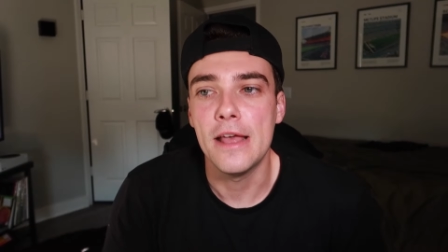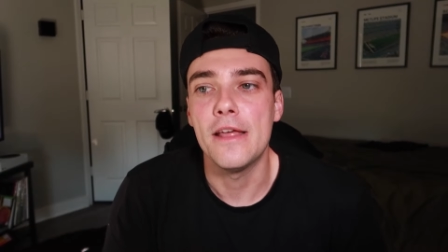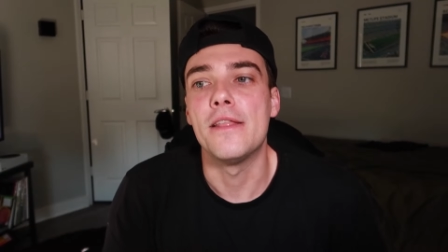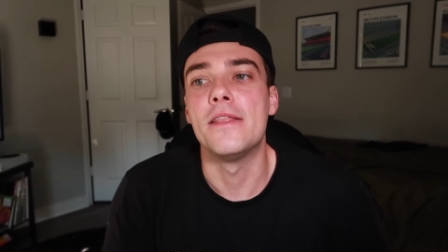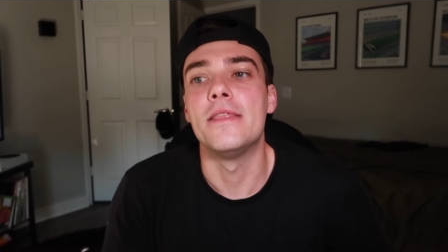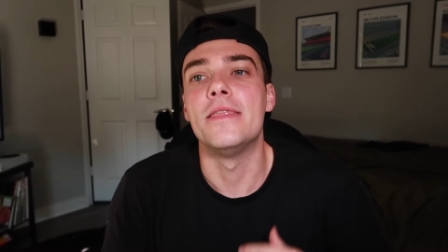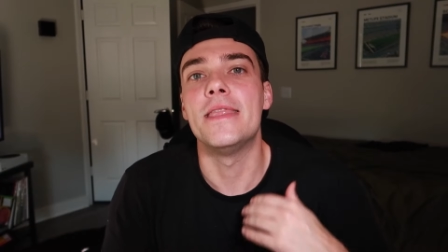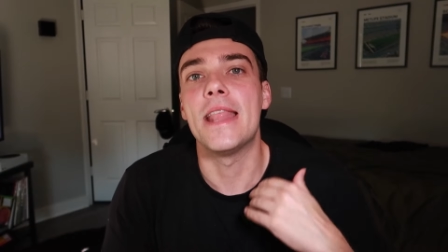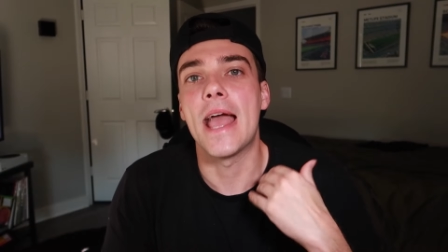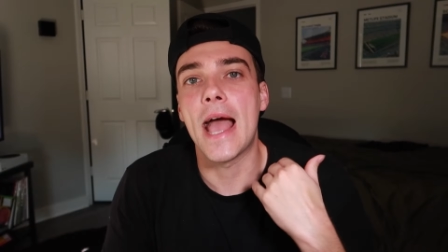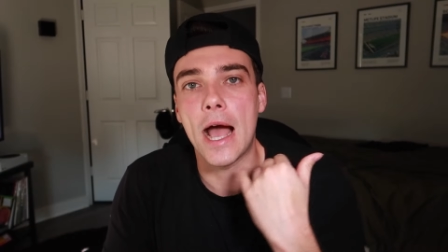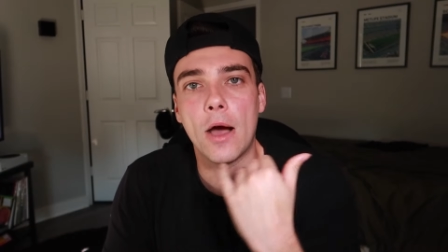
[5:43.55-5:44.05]

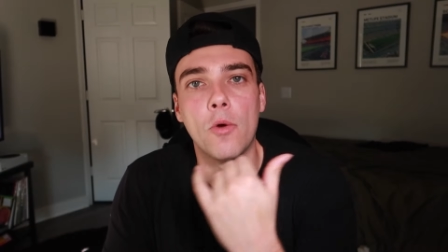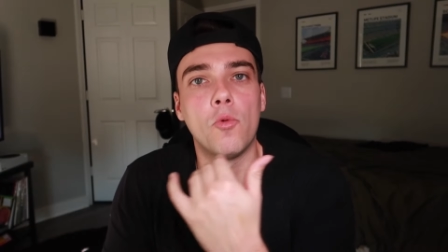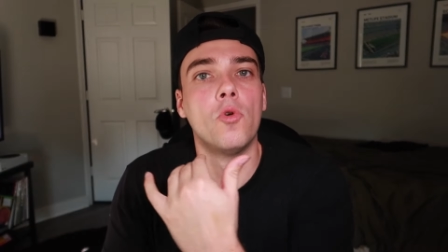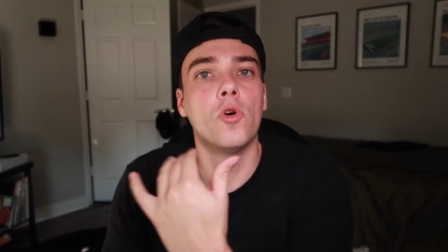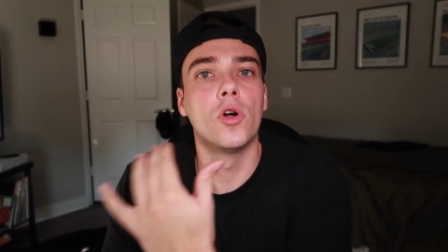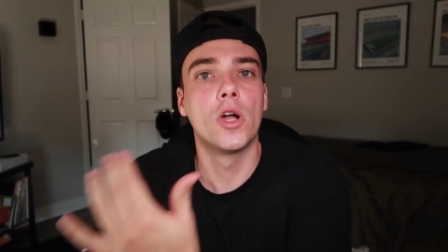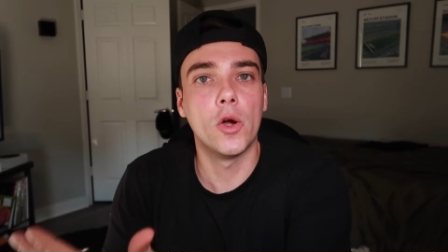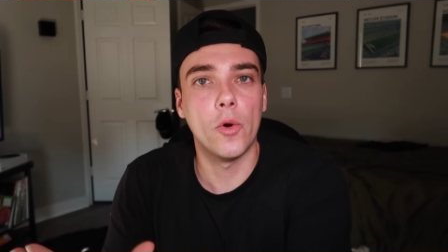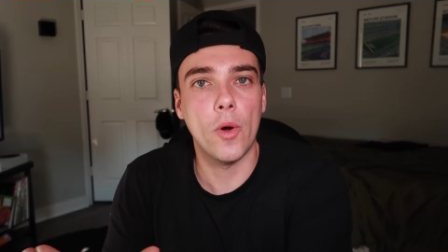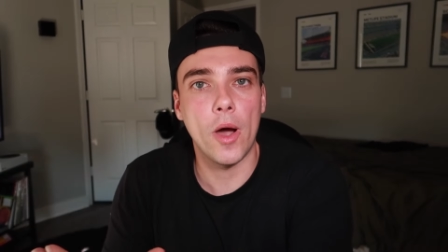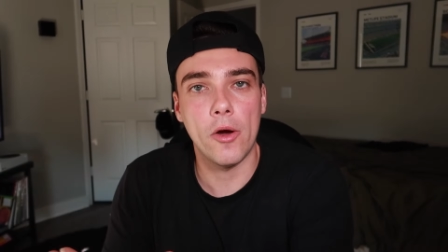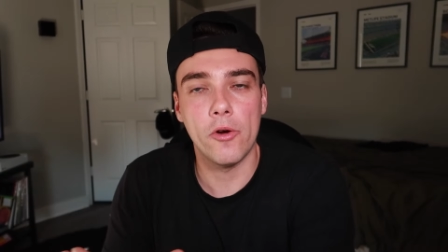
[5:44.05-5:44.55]
Now we'll
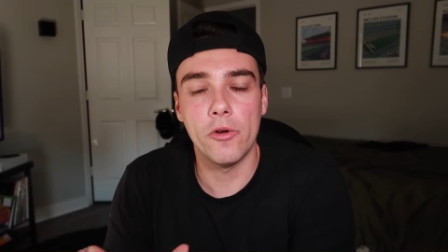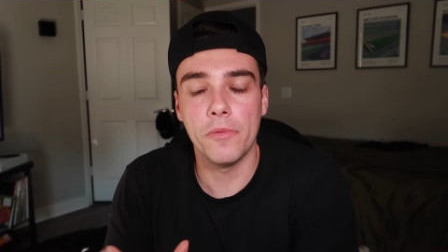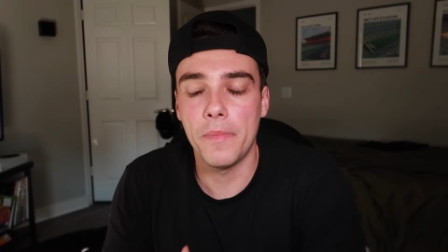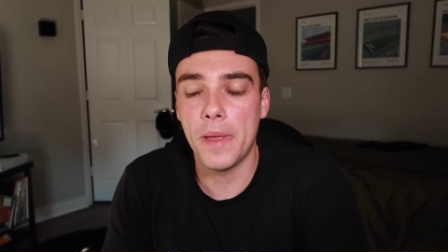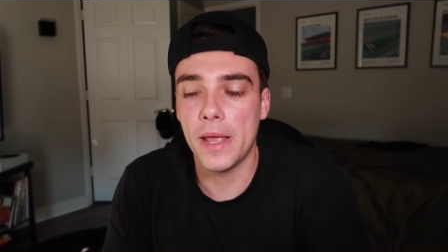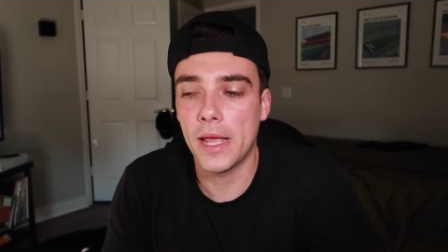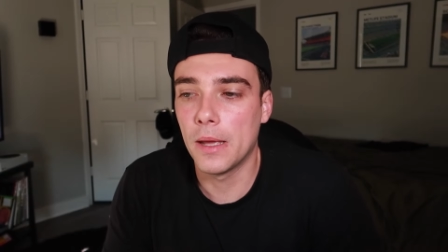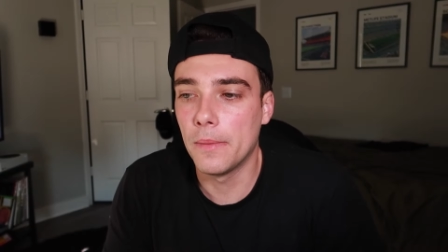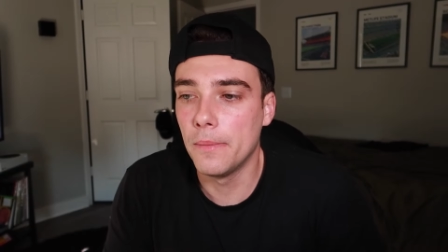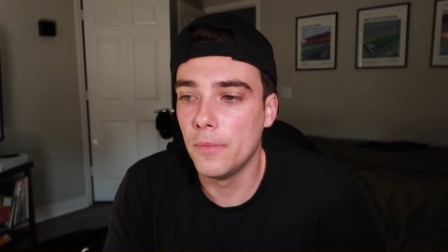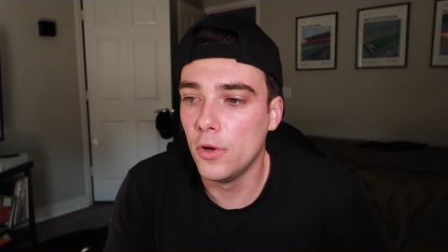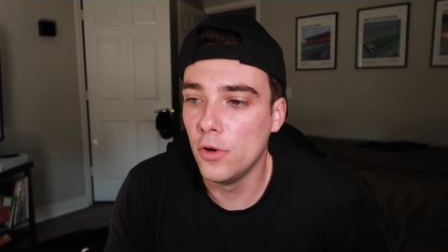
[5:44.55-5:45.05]
go out and
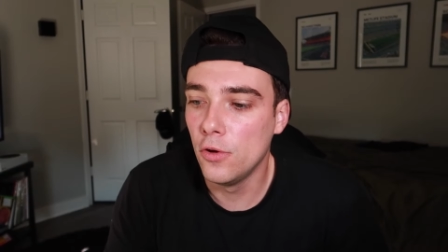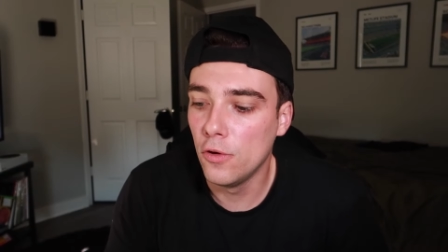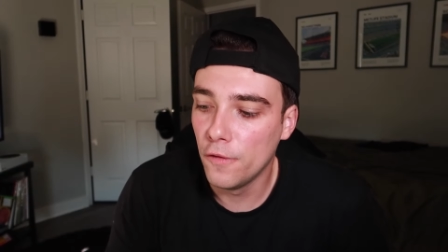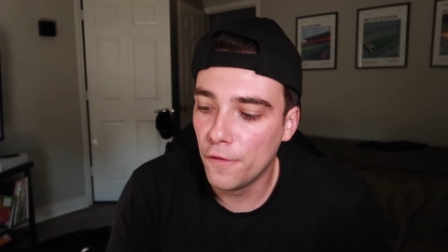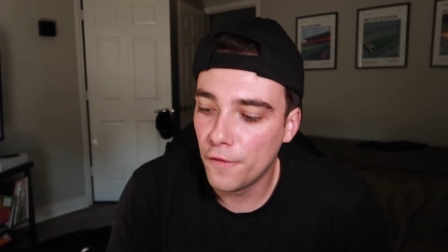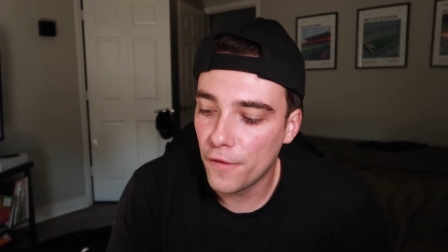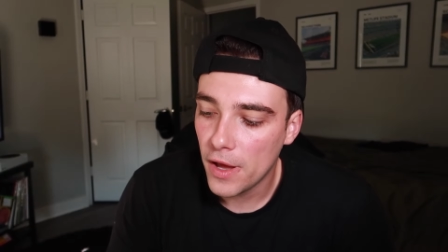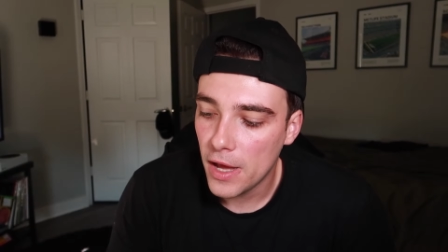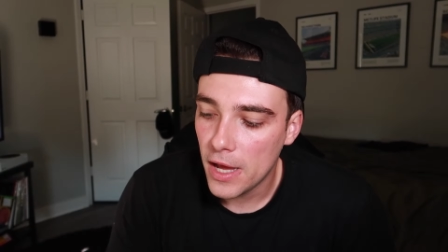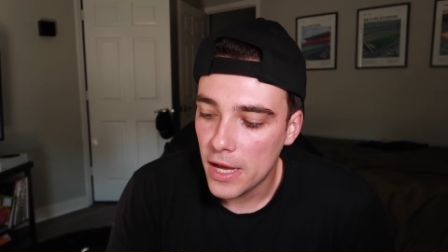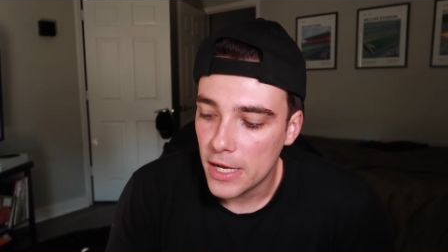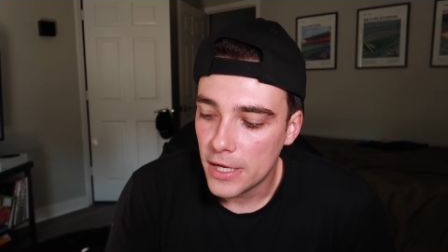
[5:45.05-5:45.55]
make a
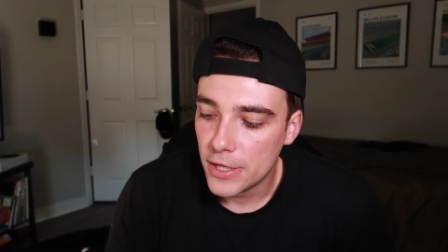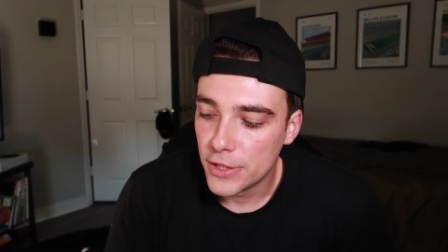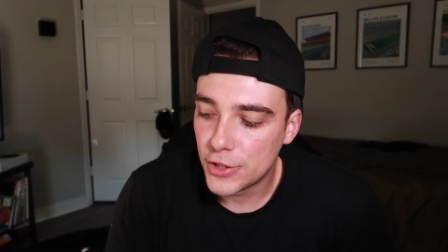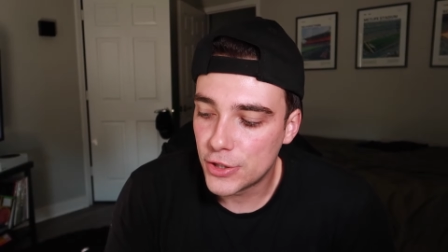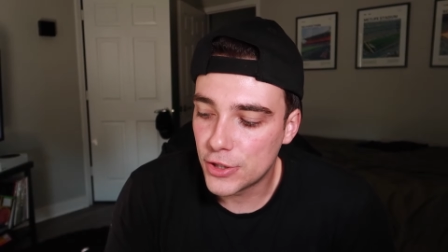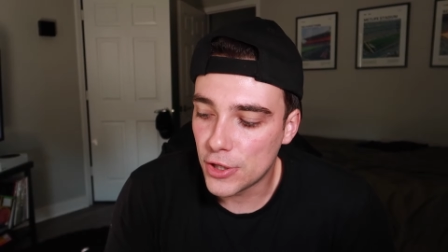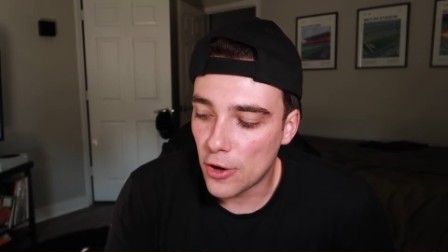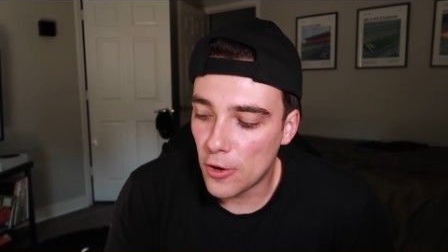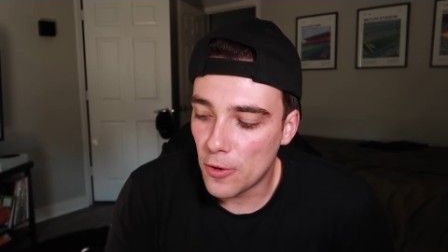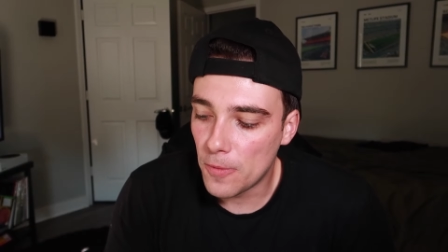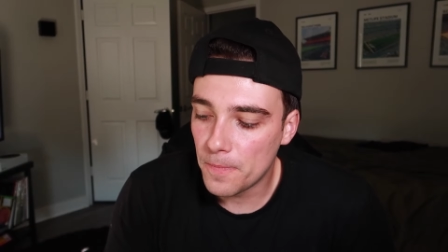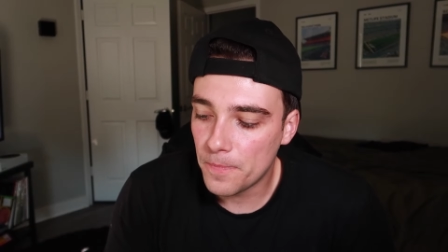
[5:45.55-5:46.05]
move.
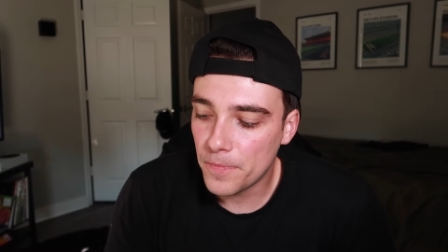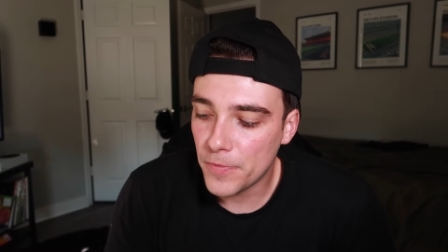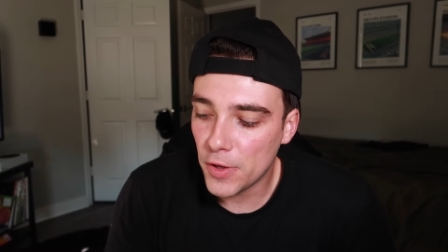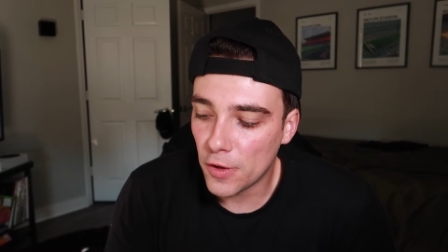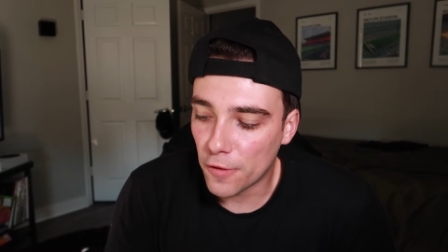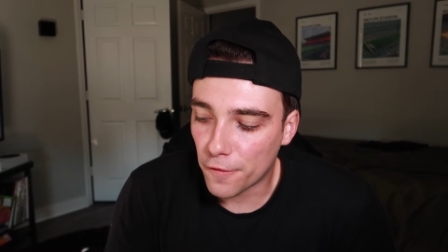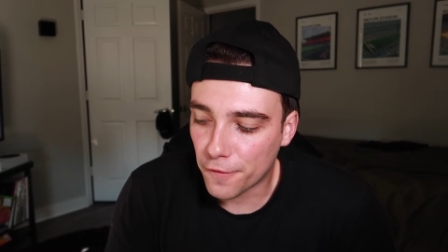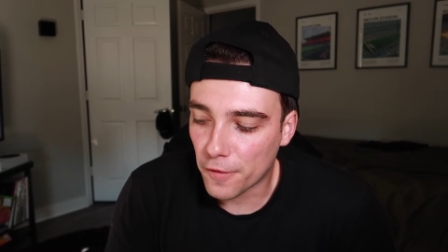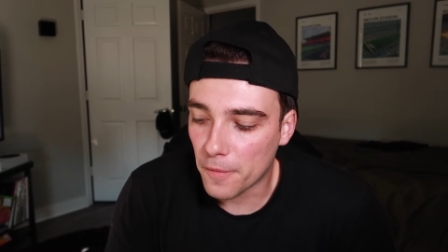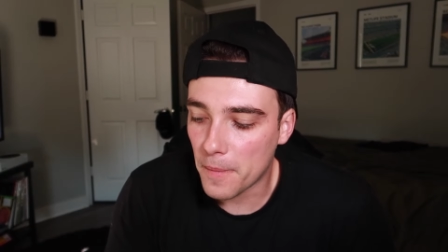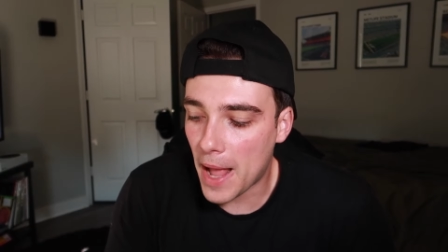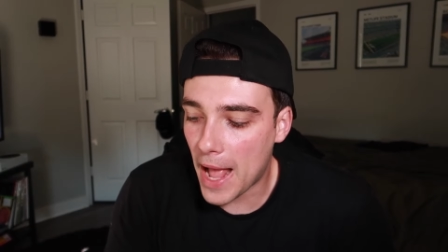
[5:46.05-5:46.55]
So you
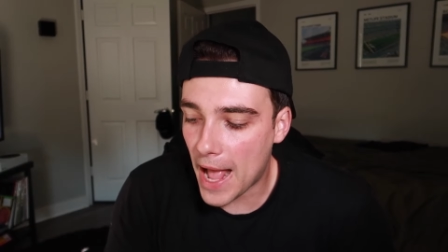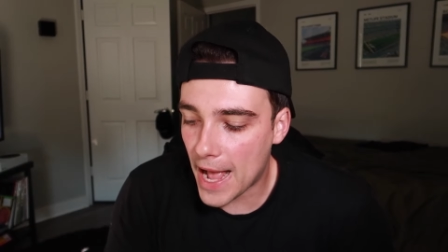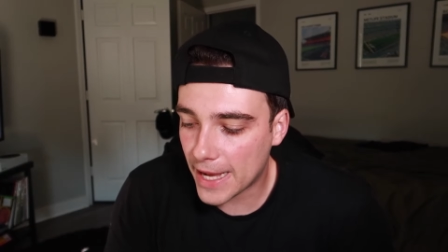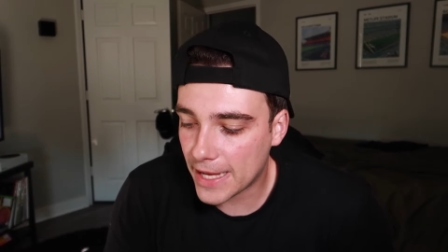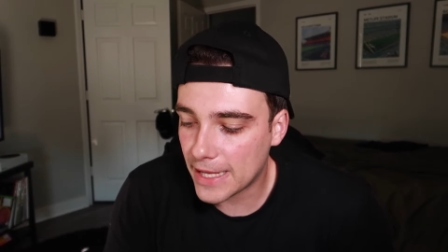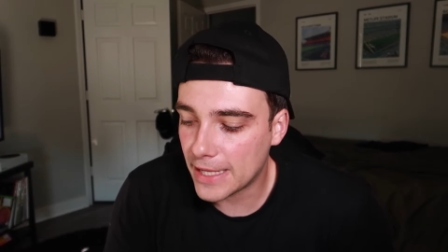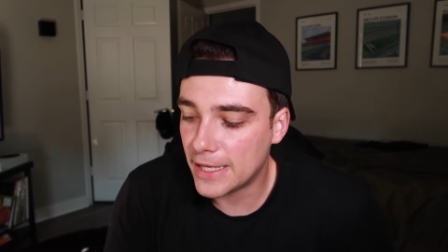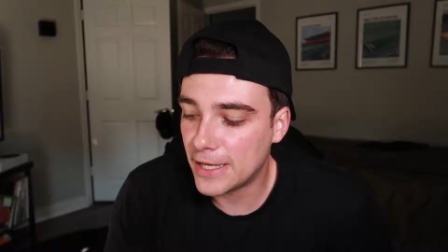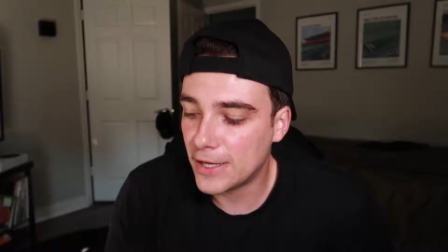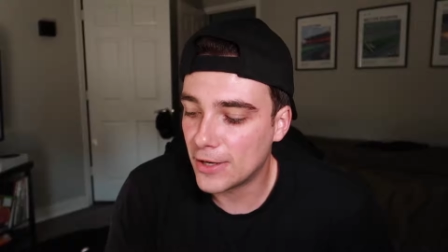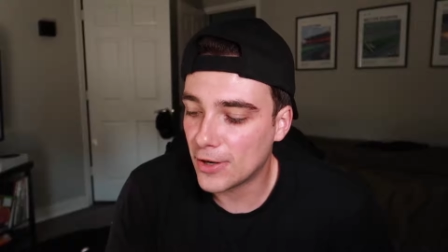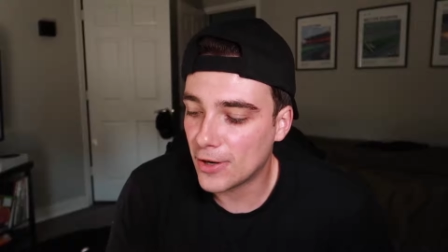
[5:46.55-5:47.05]
know from
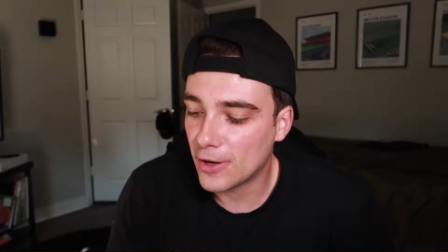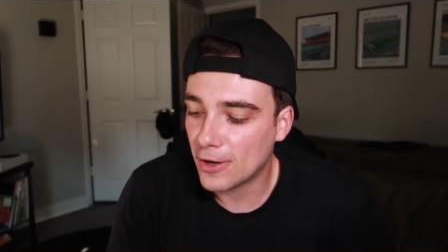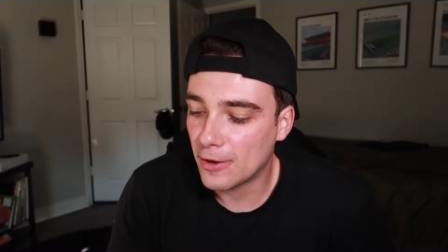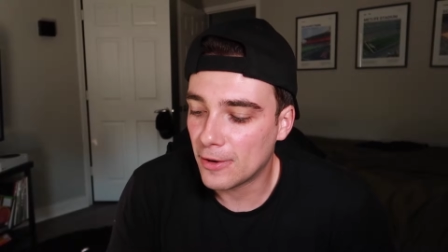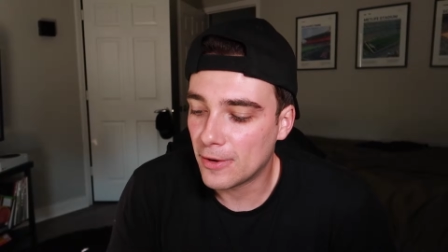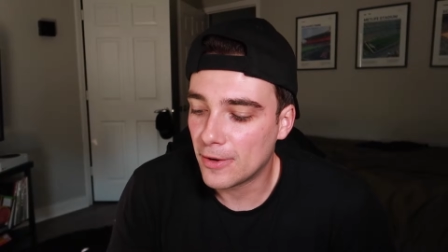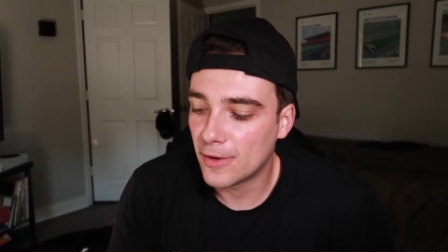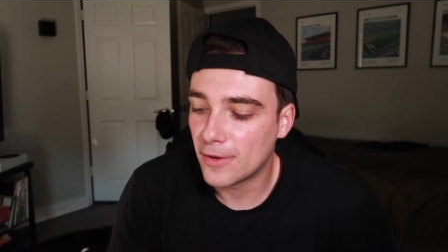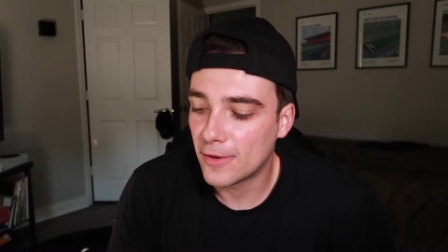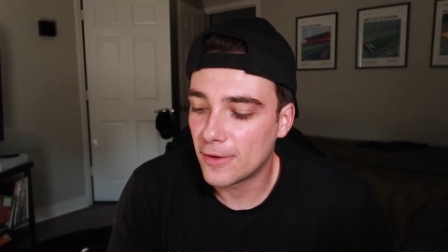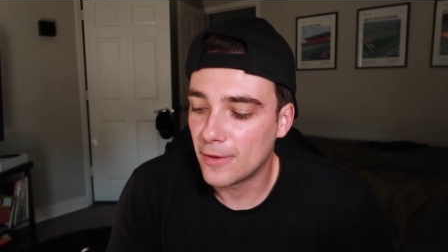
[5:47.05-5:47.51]
Hackett here,